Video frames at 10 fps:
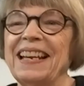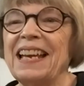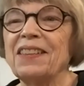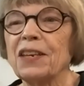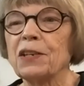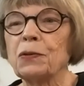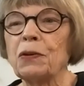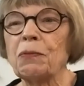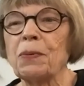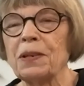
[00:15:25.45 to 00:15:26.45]
And thanks for
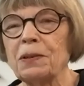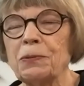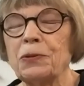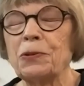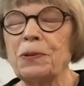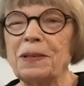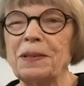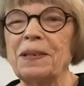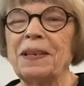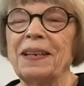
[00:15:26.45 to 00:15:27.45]
everybody who joined.